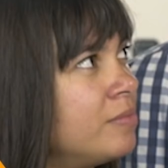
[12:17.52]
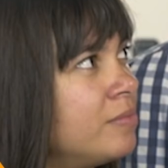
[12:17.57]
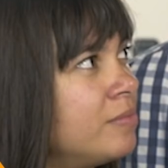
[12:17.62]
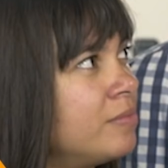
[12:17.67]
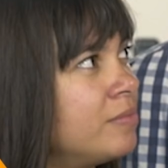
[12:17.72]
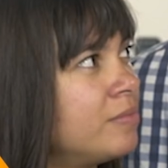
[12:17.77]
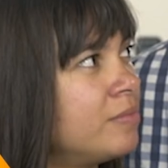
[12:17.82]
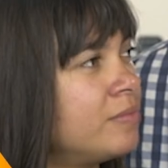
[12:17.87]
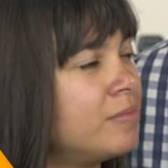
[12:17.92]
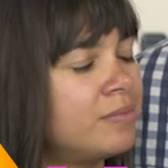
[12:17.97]

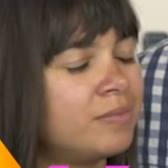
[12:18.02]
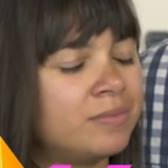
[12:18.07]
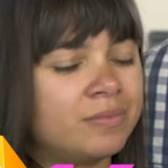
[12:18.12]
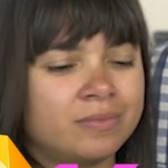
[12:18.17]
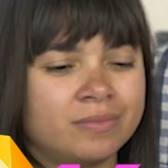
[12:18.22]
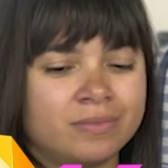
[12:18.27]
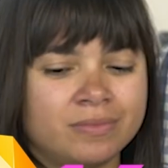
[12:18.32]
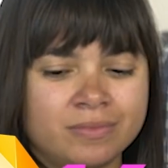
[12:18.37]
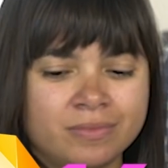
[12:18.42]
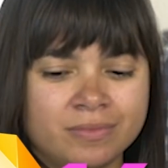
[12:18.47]

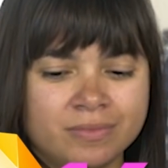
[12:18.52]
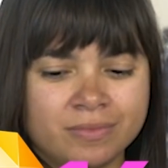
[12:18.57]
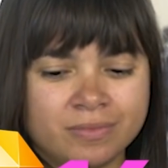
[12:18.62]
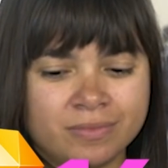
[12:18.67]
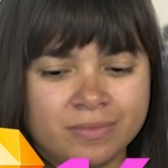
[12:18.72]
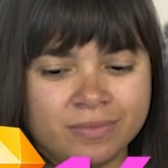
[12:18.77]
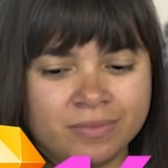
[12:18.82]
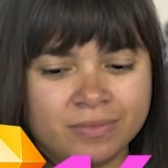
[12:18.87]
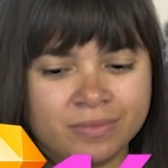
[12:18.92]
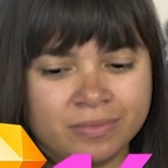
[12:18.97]

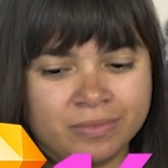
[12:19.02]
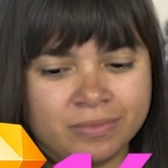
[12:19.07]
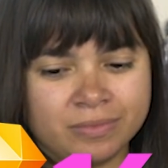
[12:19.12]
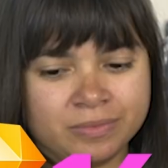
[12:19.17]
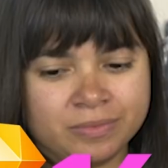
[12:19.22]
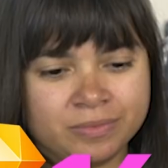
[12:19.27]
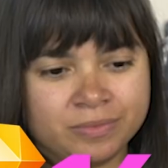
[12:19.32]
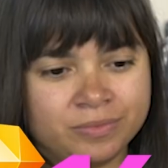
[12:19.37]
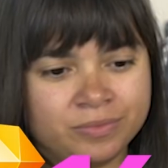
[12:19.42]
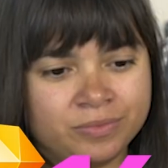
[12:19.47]

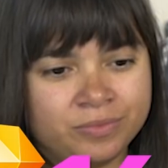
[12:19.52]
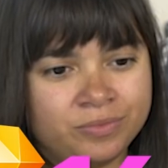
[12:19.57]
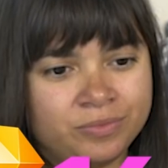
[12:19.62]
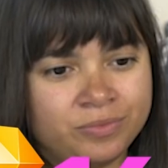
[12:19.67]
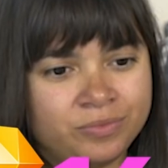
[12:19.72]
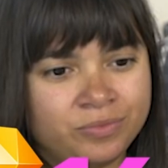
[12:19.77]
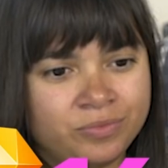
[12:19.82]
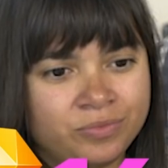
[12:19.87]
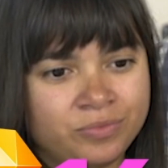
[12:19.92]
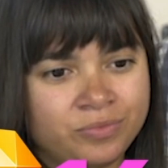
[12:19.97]
(not speaking)